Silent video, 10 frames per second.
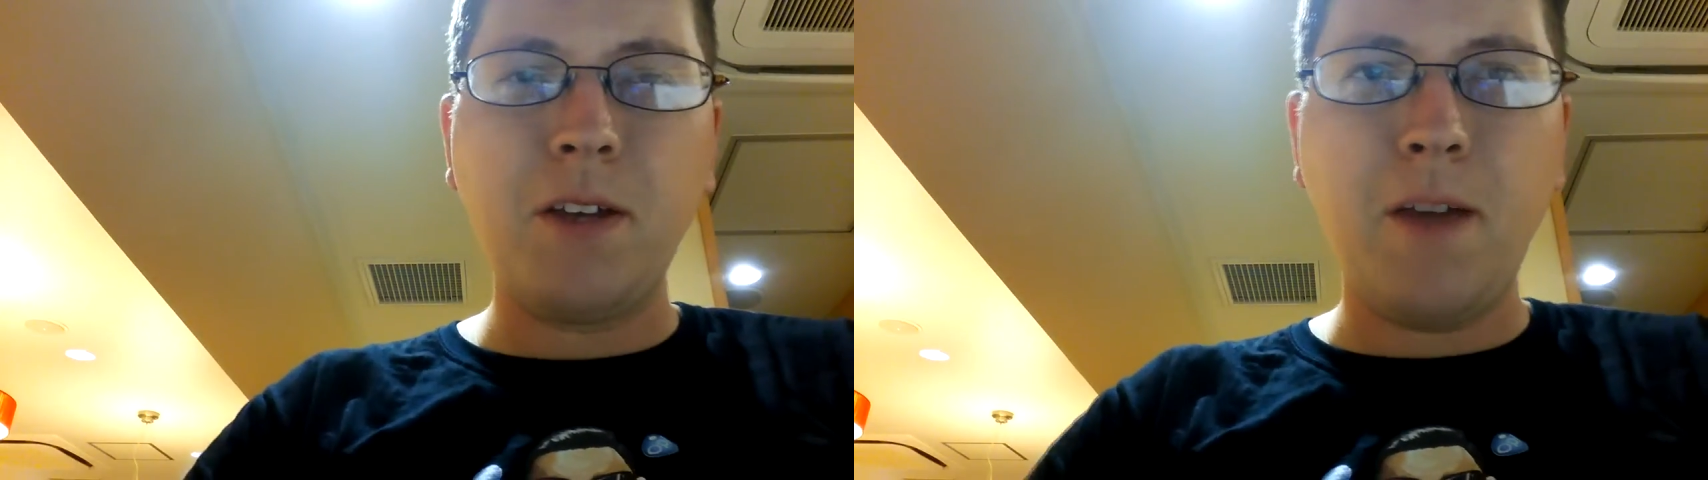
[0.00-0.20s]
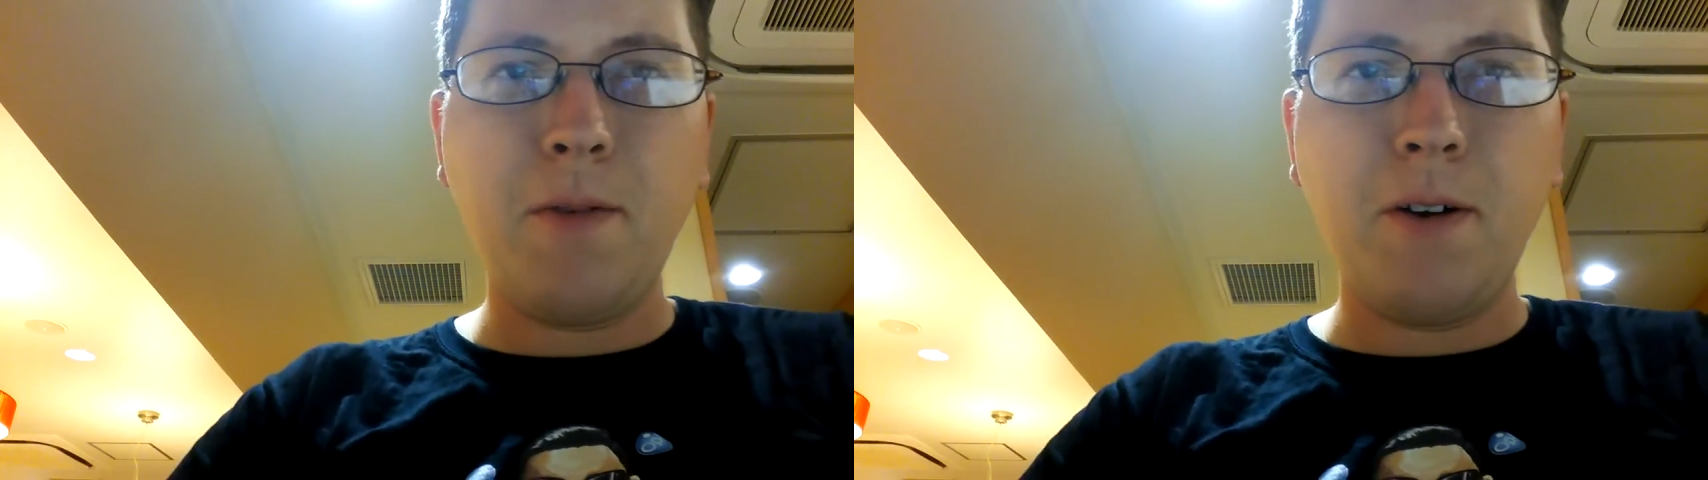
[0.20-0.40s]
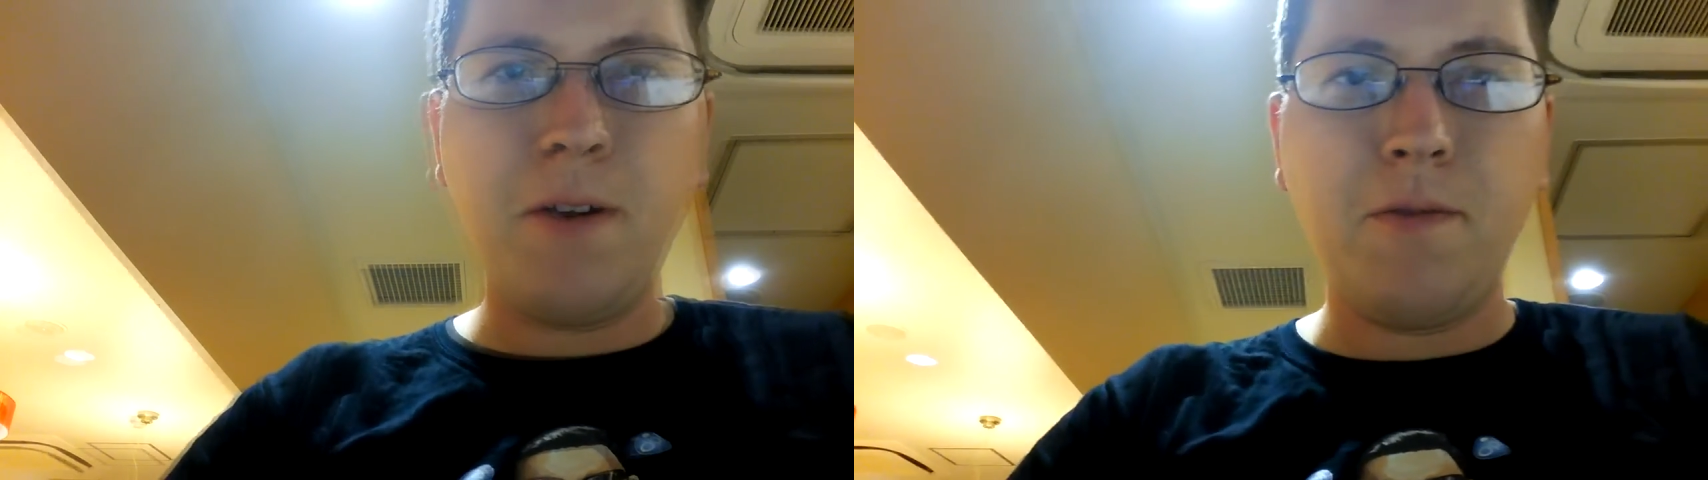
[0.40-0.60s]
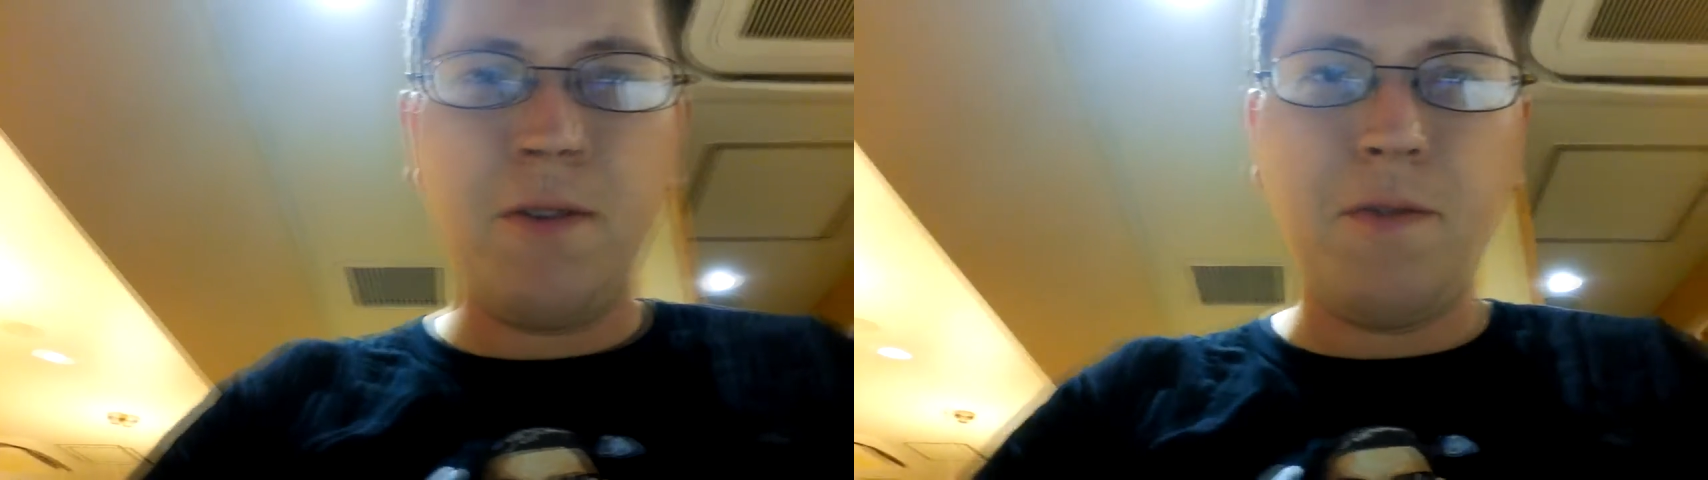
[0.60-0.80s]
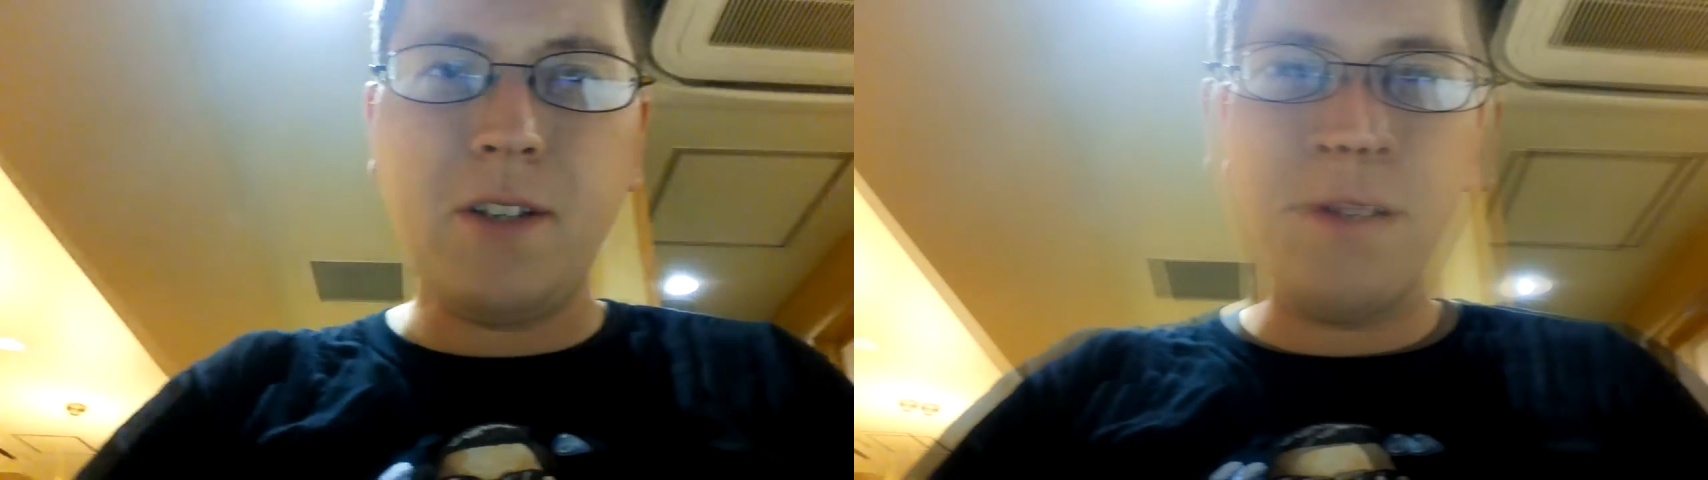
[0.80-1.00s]
camera on the
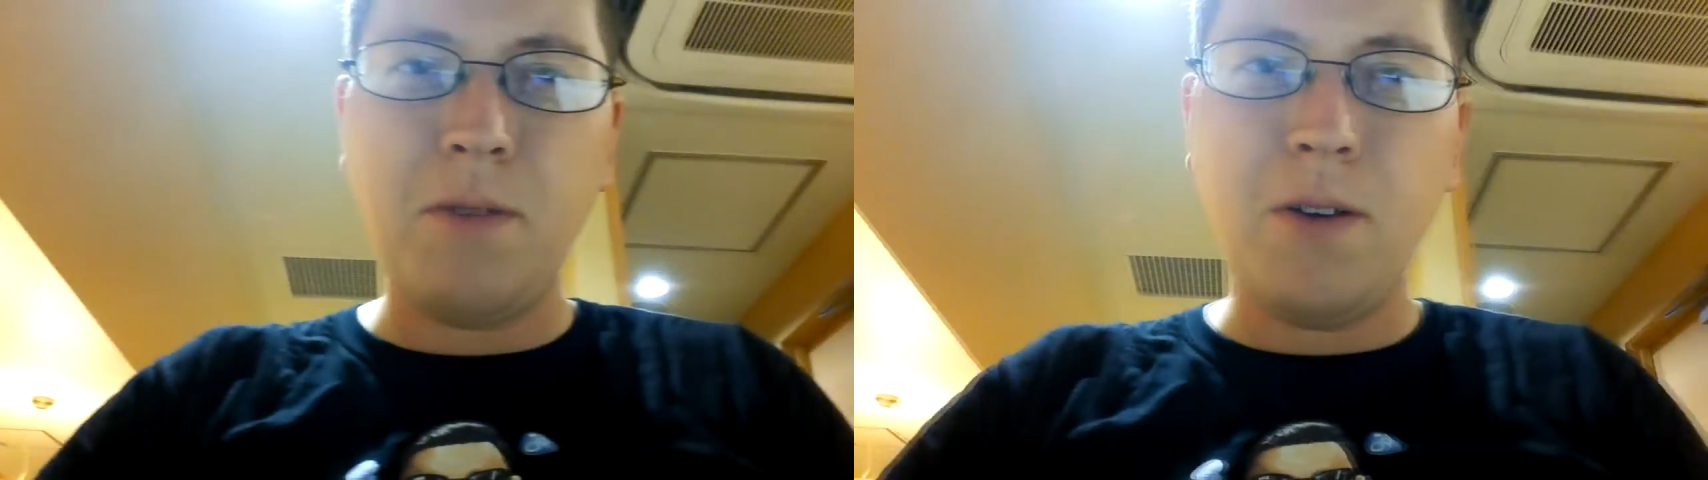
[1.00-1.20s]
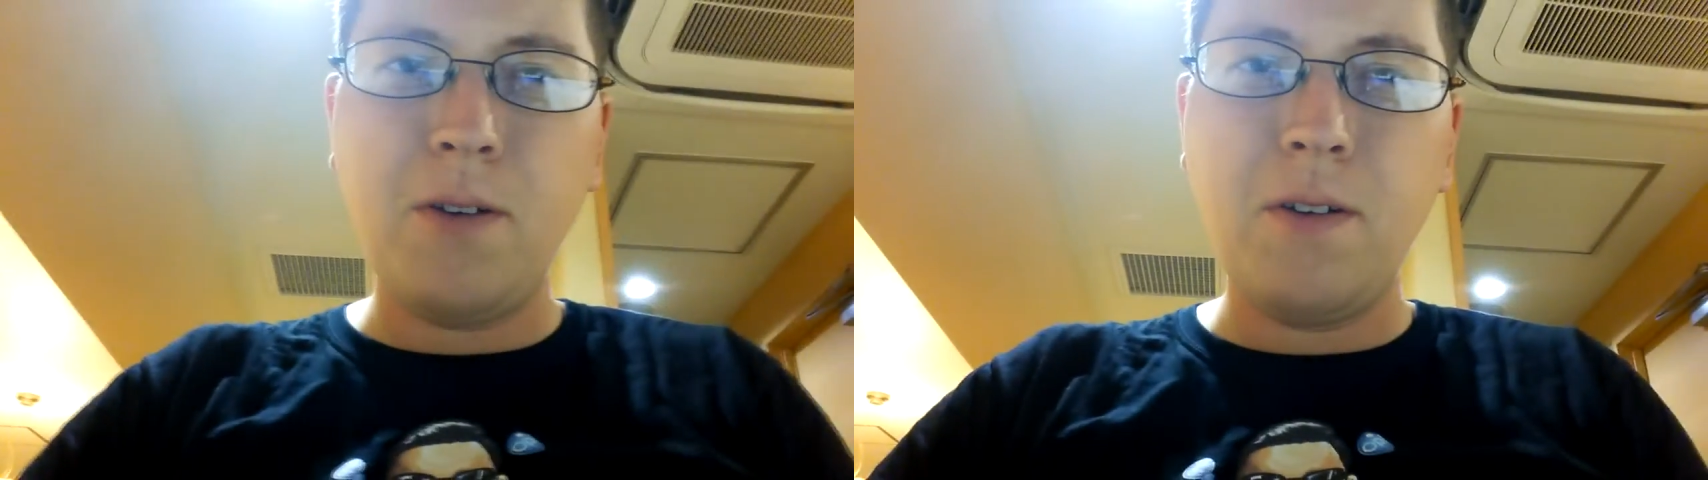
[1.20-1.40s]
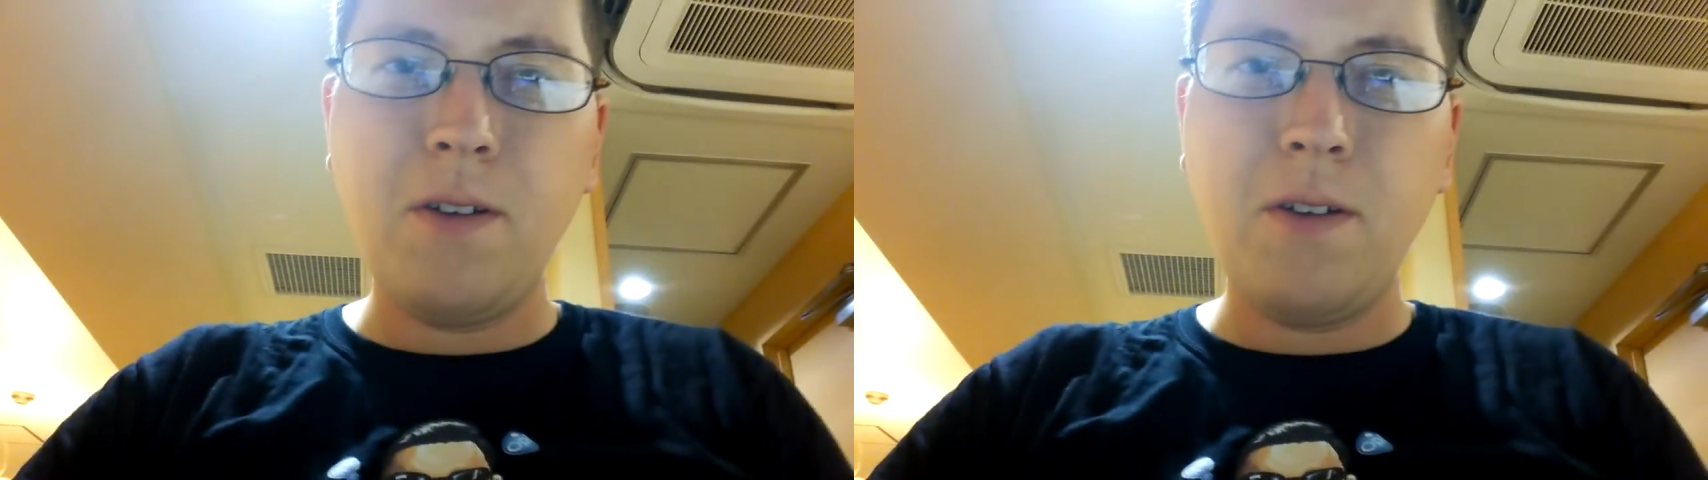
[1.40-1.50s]
front face mode,